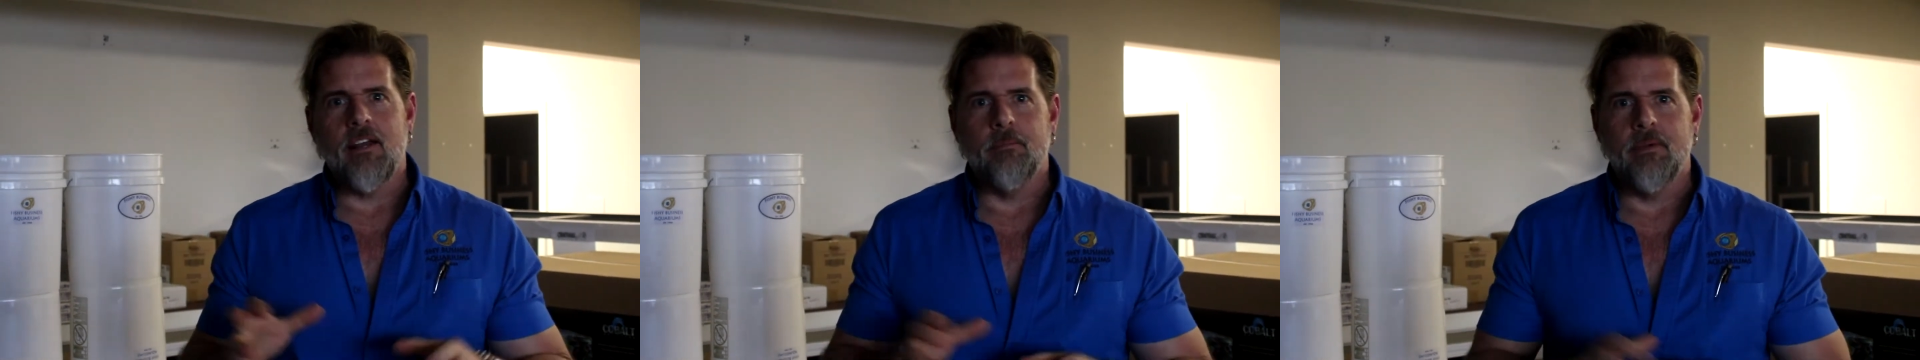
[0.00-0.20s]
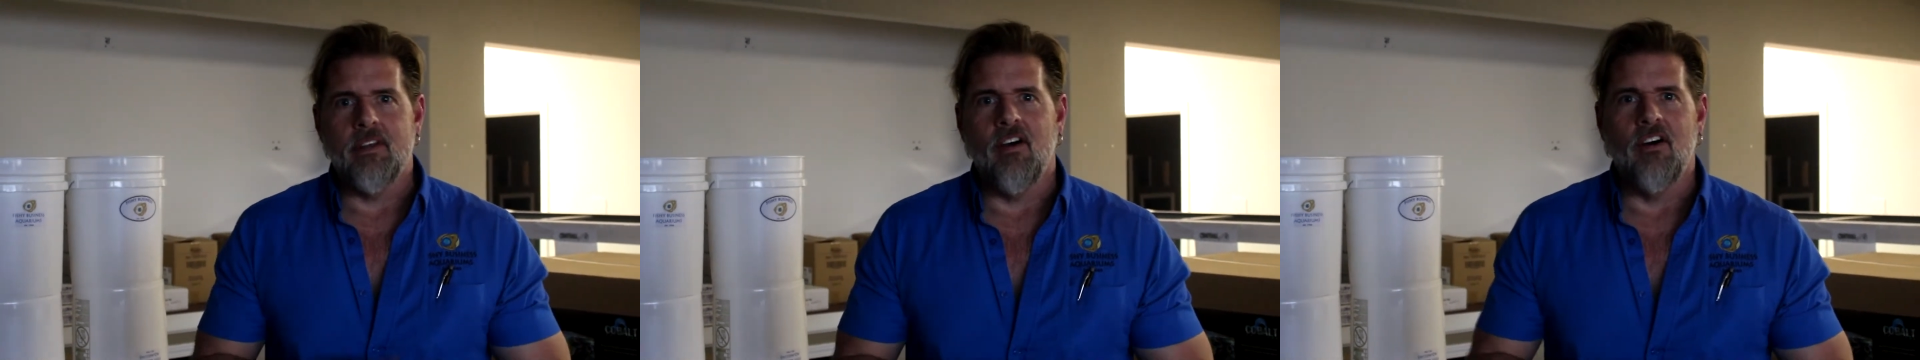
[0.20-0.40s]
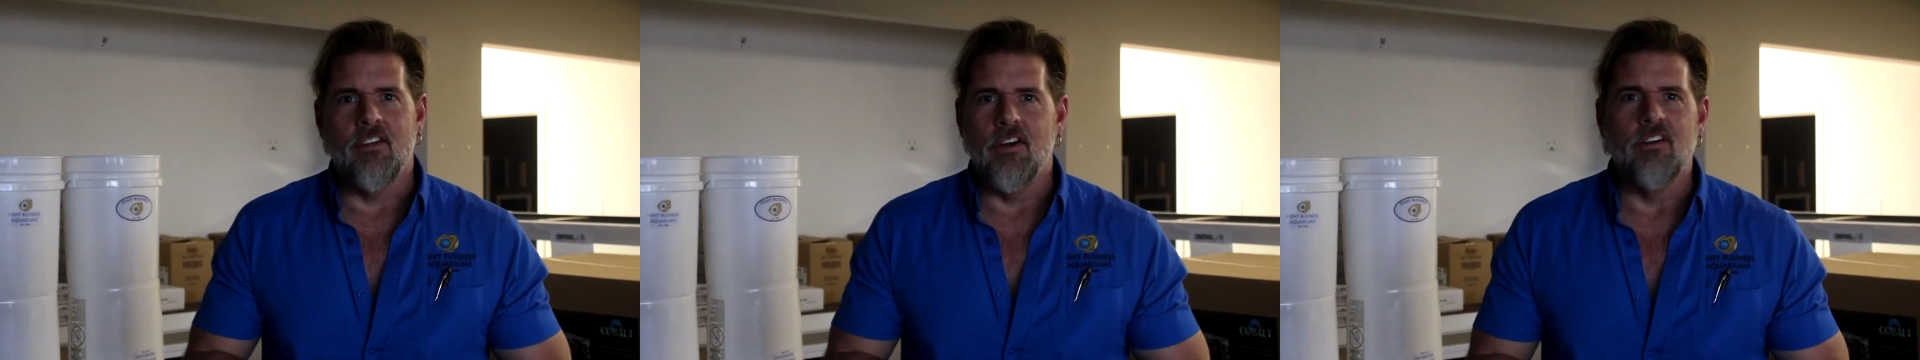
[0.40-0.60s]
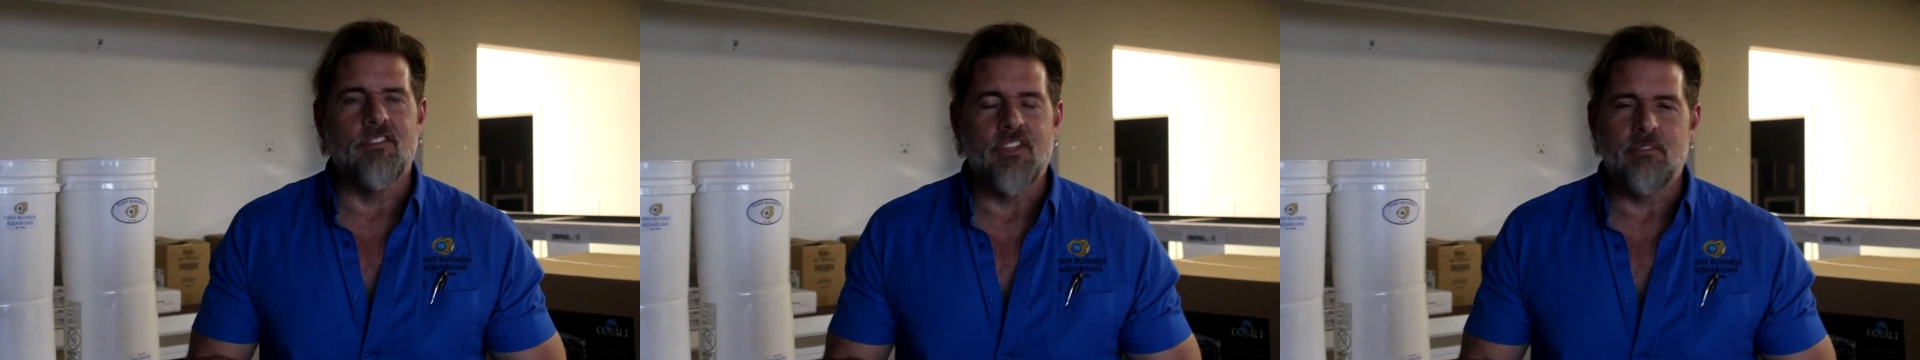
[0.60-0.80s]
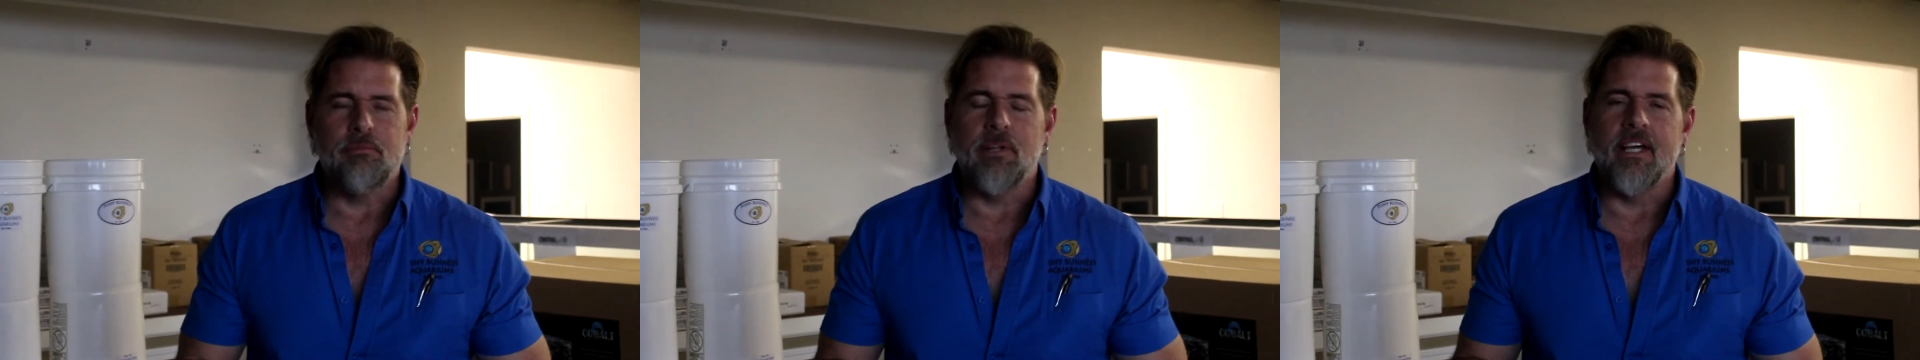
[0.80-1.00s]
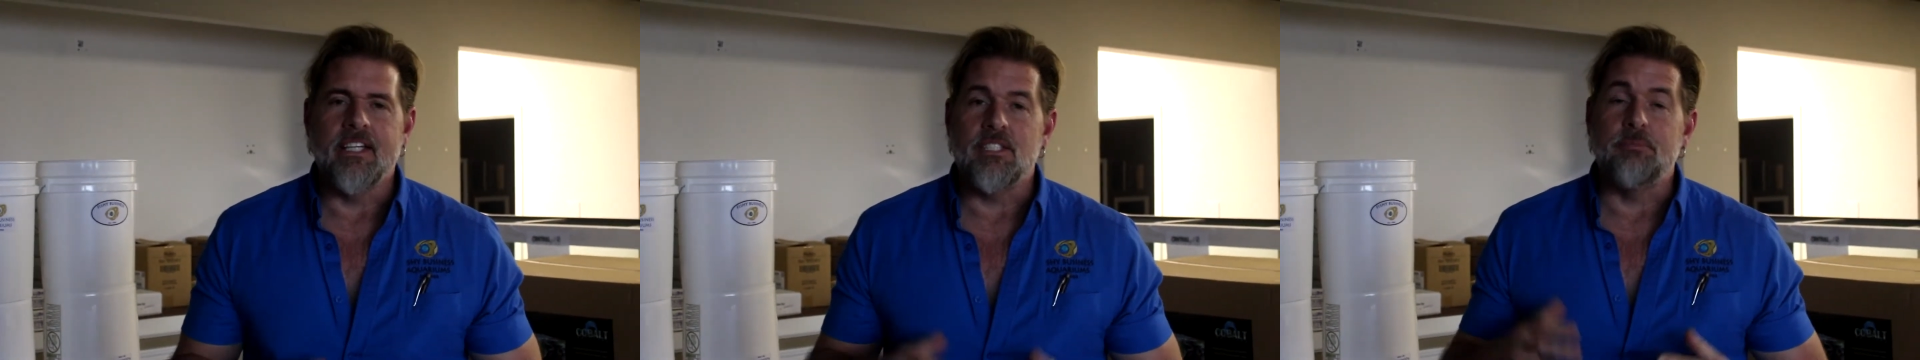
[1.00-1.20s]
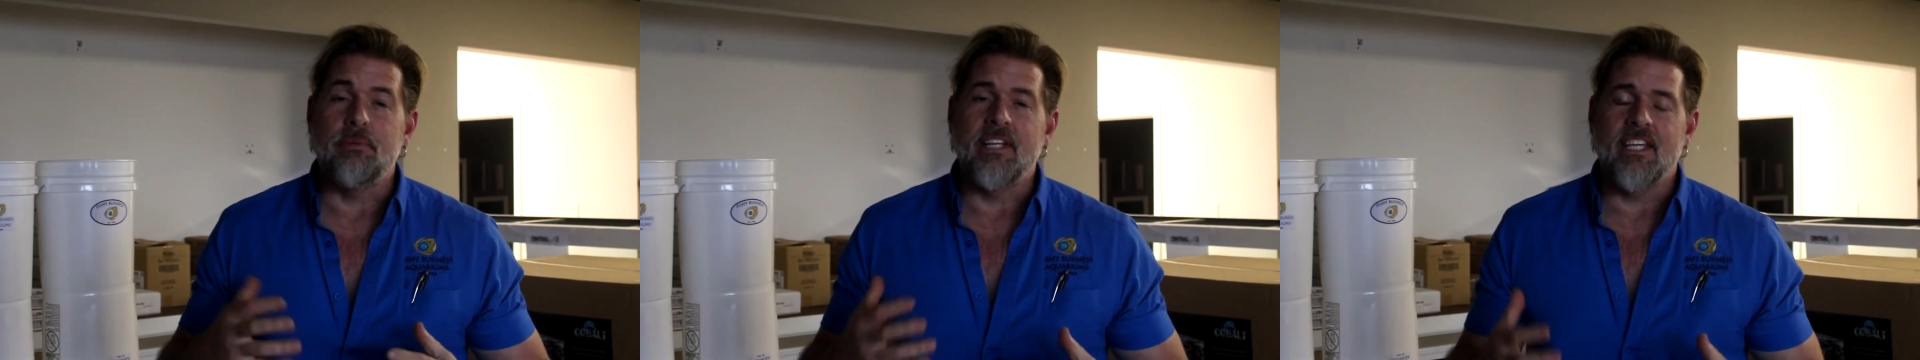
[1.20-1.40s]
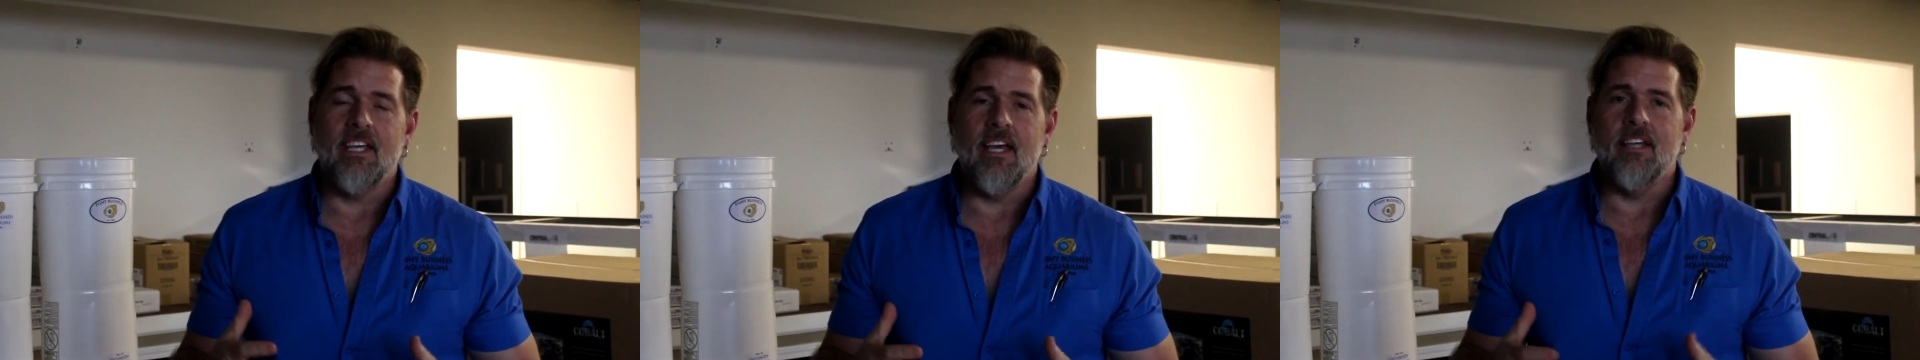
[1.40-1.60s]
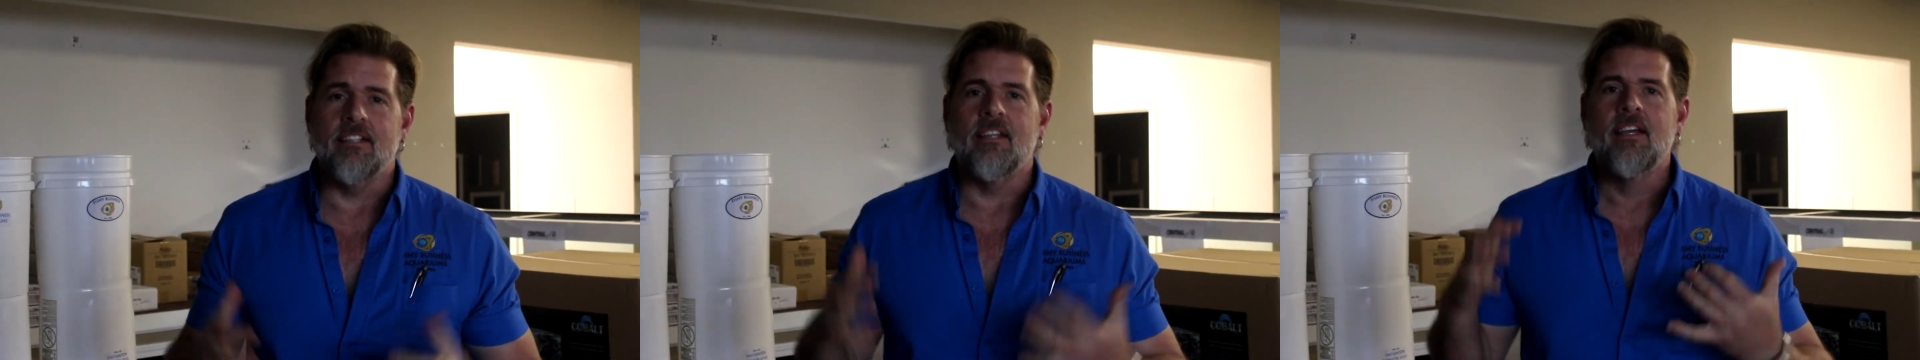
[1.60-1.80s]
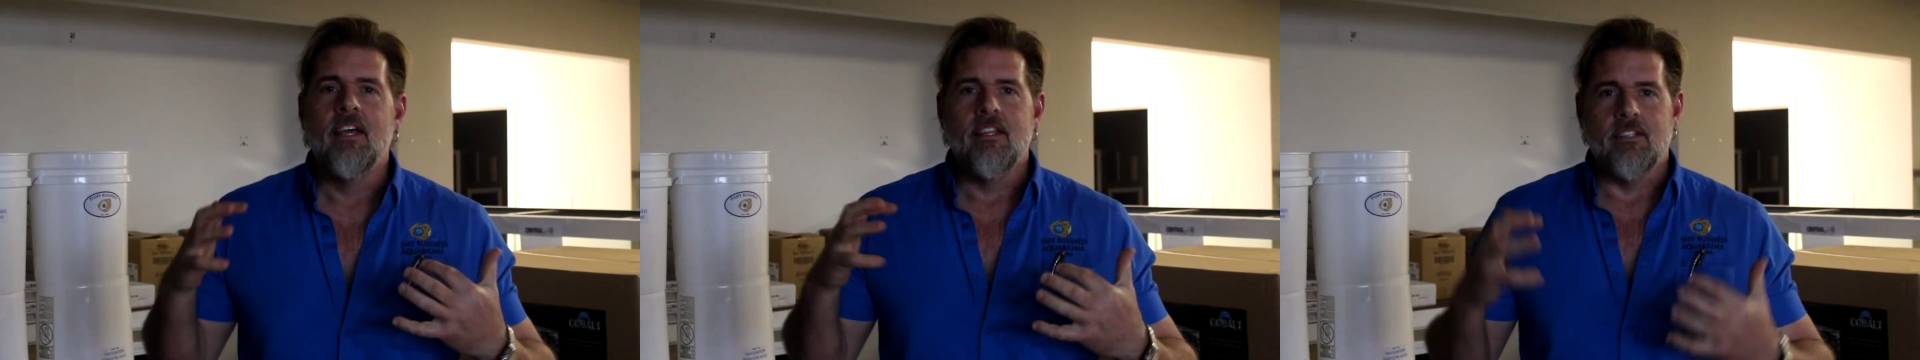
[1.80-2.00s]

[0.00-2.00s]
of been all over the place, but again,